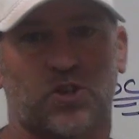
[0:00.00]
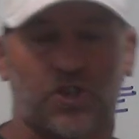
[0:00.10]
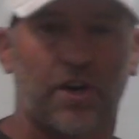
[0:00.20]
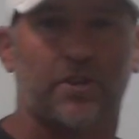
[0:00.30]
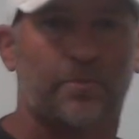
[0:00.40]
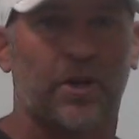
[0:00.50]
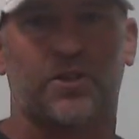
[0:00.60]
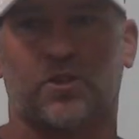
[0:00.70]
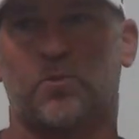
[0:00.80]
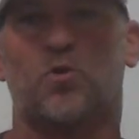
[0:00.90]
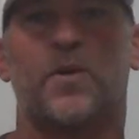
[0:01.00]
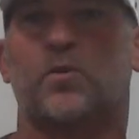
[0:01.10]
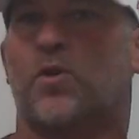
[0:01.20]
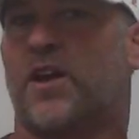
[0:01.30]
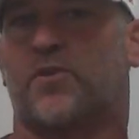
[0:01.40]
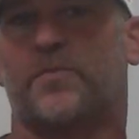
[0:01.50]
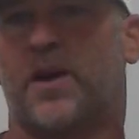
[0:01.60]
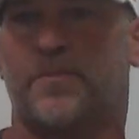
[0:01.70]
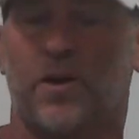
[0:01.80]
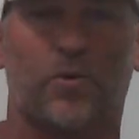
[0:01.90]
the stunt, the blitz, the movement, whatever it
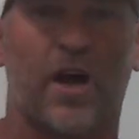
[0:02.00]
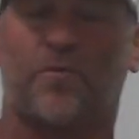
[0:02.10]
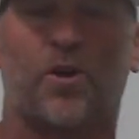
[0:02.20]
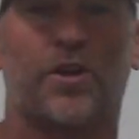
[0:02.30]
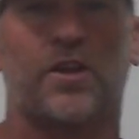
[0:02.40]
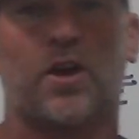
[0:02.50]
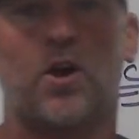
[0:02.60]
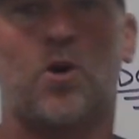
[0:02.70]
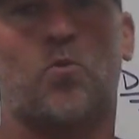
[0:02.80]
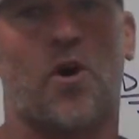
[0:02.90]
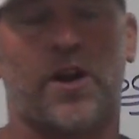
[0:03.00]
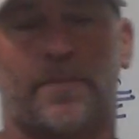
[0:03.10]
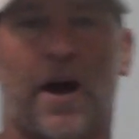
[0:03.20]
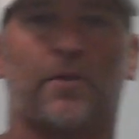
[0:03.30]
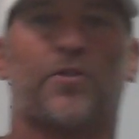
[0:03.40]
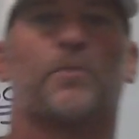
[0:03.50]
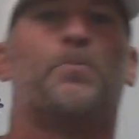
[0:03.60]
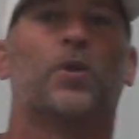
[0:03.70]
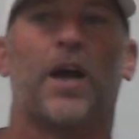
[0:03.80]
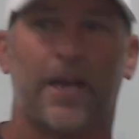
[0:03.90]
may be. We're not really worried about the
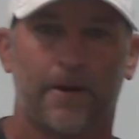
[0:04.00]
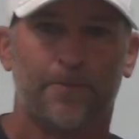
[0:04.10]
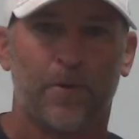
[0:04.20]
play.